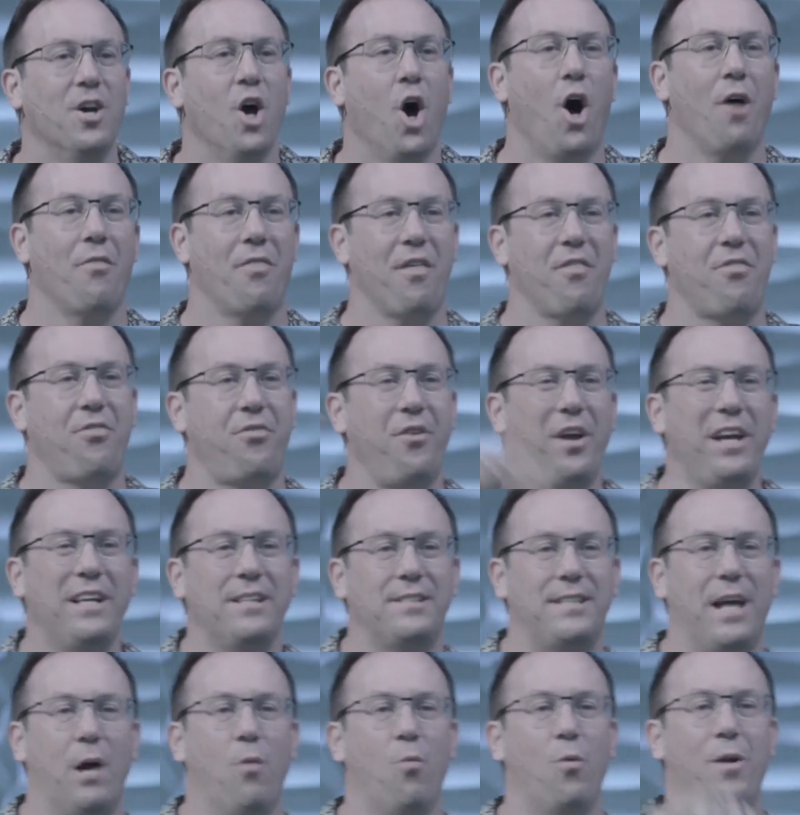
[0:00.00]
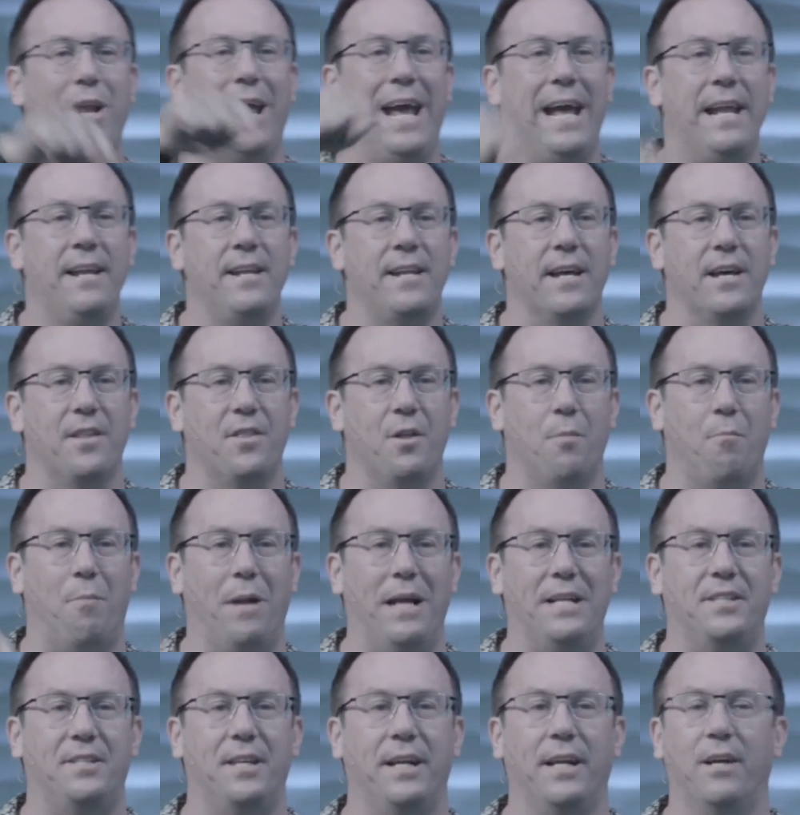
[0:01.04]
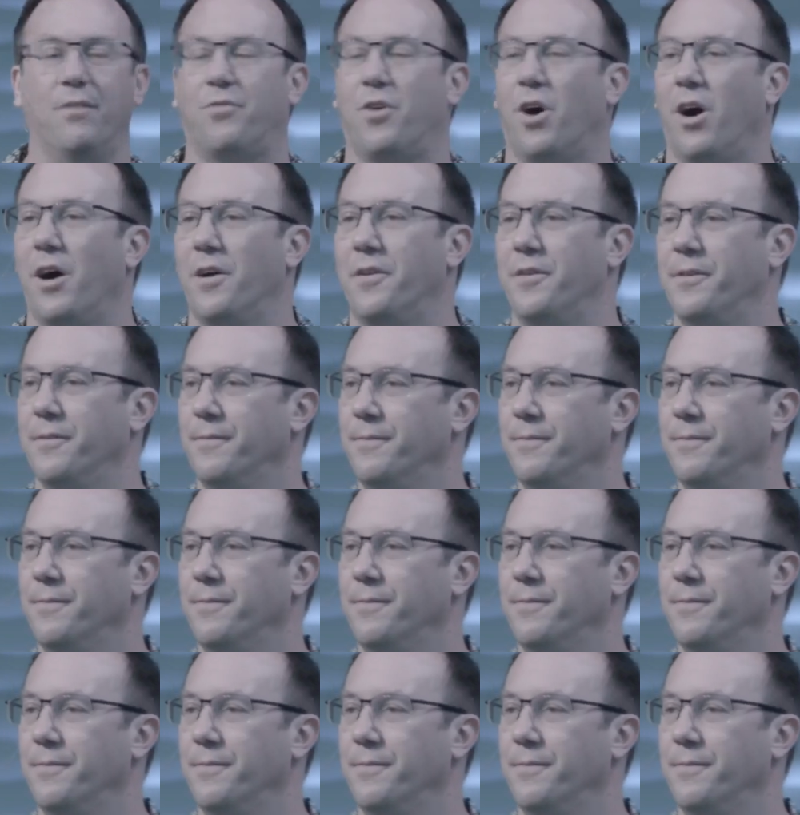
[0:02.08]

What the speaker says: are the things that would hinder the blessing of God.